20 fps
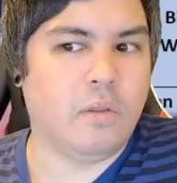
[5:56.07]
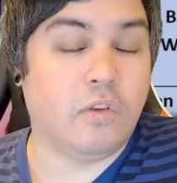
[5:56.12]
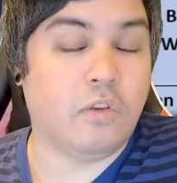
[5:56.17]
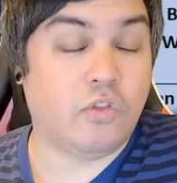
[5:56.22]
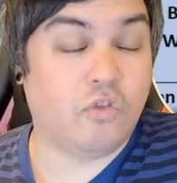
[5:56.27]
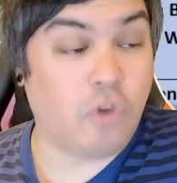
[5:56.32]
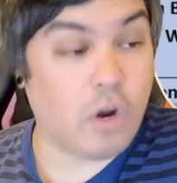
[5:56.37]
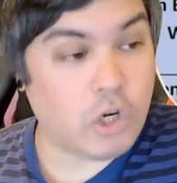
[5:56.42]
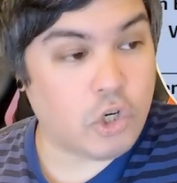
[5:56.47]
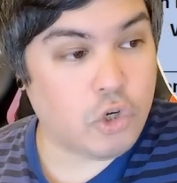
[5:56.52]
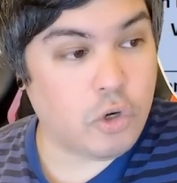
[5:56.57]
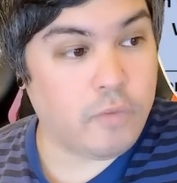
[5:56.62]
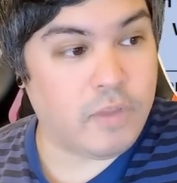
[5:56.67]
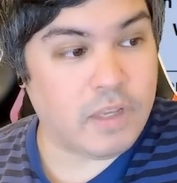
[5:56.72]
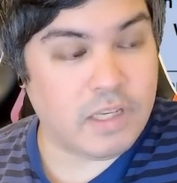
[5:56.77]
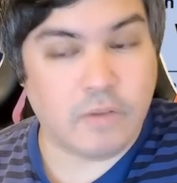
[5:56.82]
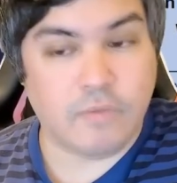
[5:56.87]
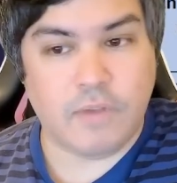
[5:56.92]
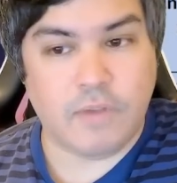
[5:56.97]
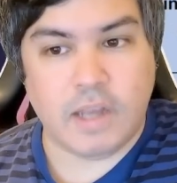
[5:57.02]
the structure of
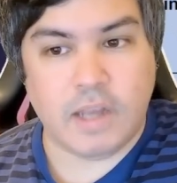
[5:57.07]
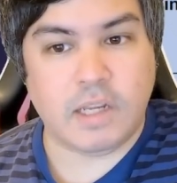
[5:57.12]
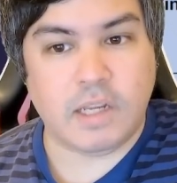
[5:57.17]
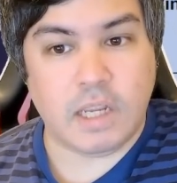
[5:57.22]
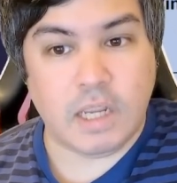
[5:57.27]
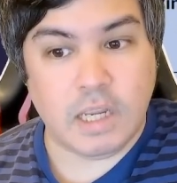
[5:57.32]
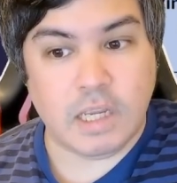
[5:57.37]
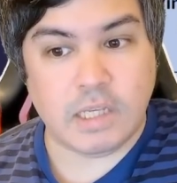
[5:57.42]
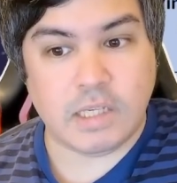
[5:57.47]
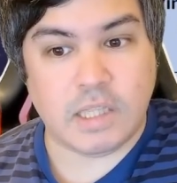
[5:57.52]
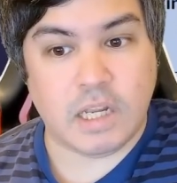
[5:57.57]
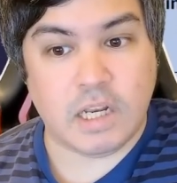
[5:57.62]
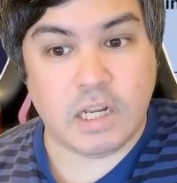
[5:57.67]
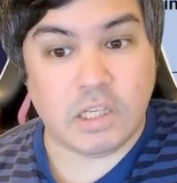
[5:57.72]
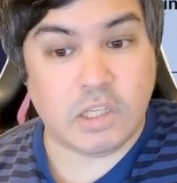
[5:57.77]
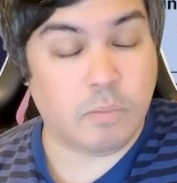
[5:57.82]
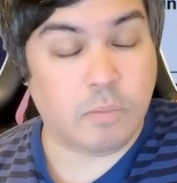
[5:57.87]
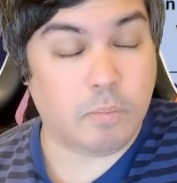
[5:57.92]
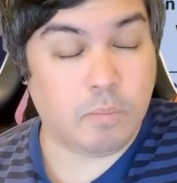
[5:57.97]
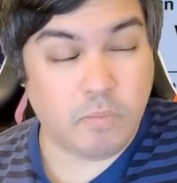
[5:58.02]
this event is, that
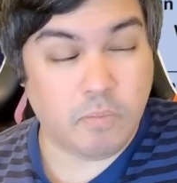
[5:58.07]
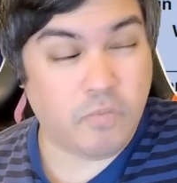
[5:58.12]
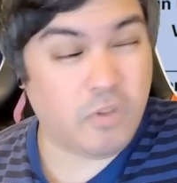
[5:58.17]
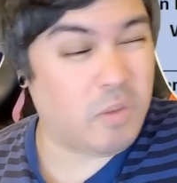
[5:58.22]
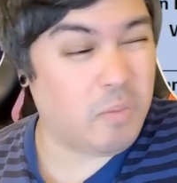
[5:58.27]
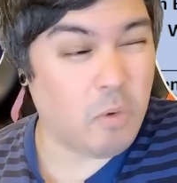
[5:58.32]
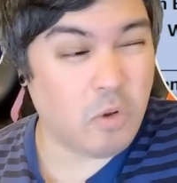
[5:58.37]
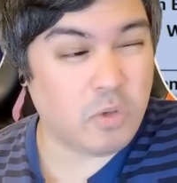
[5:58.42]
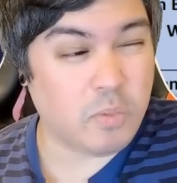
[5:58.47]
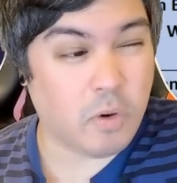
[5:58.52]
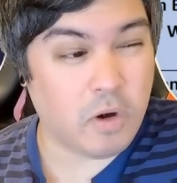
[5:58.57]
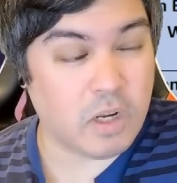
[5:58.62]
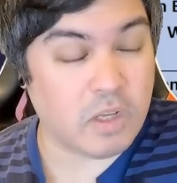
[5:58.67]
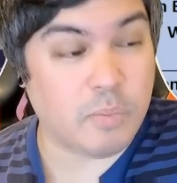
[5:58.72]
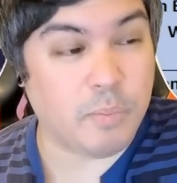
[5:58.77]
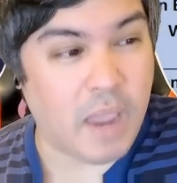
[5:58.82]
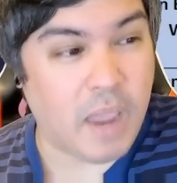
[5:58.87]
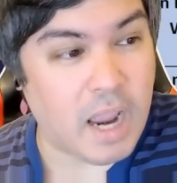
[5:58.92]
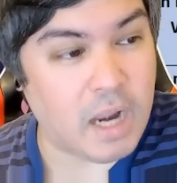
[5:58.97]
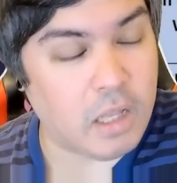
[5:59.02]
it's for the most part is
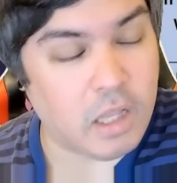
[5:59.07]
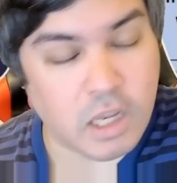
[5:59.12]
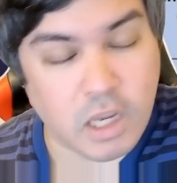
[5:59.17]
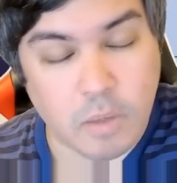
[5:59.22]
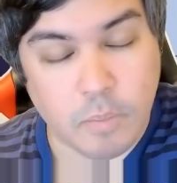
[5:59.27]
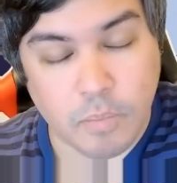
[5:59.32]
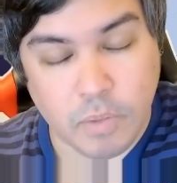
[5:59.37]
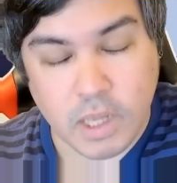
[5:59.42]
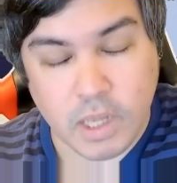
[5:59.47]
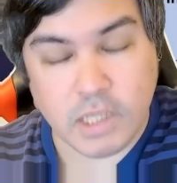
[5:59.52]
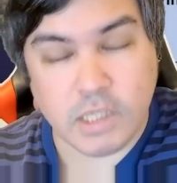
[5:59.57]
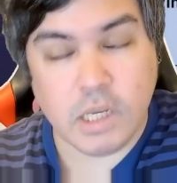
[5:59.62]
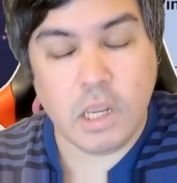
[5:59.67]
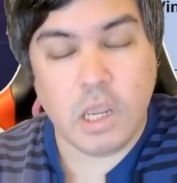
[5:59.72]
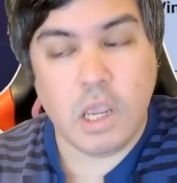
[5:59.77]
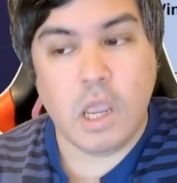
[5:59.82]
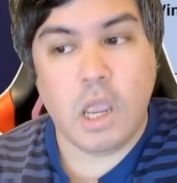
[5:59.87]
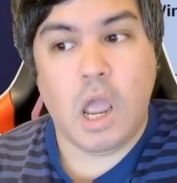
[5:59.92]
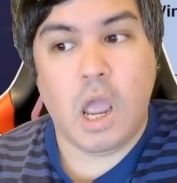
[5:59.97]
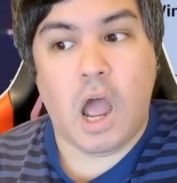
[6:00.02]
battling and blitz.
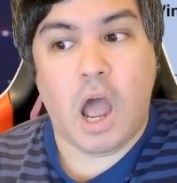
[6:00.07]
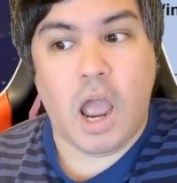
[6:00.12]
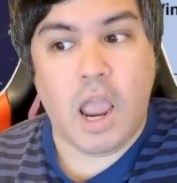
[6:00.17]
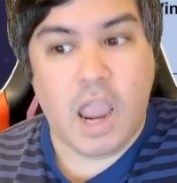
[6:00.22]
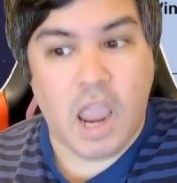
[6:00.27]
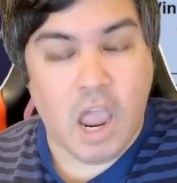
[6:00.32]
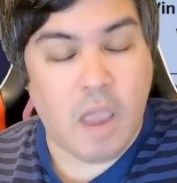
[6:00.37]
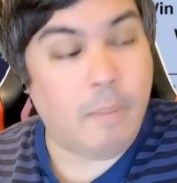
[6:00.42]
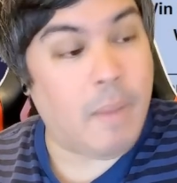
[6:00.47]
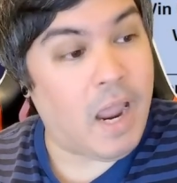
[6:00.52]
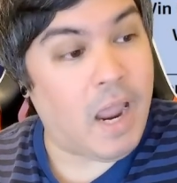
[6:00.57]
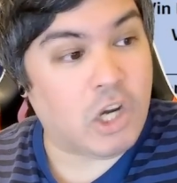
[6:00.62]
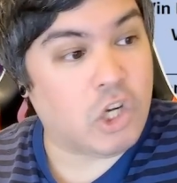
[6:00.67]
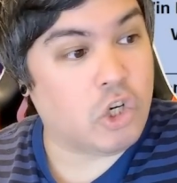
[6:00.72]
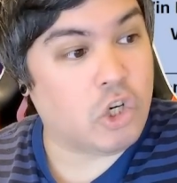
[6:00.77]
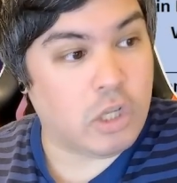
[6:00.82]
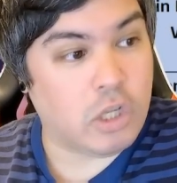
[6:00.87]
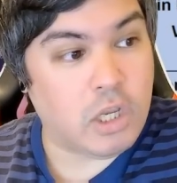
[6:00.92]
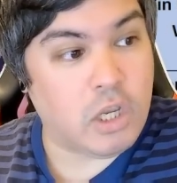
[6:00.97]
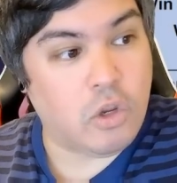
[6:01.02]
I am
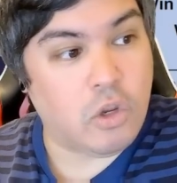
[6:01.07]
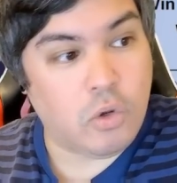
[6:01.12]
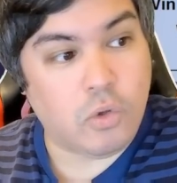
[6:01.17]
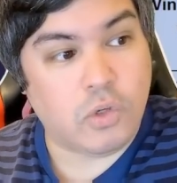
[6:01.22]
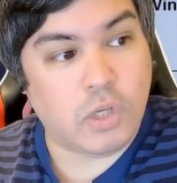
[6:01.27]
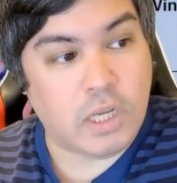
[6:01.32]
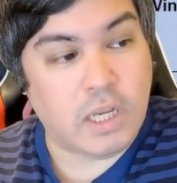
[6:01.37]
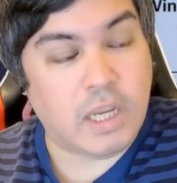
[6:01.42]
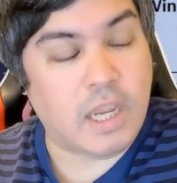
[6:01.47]
actually using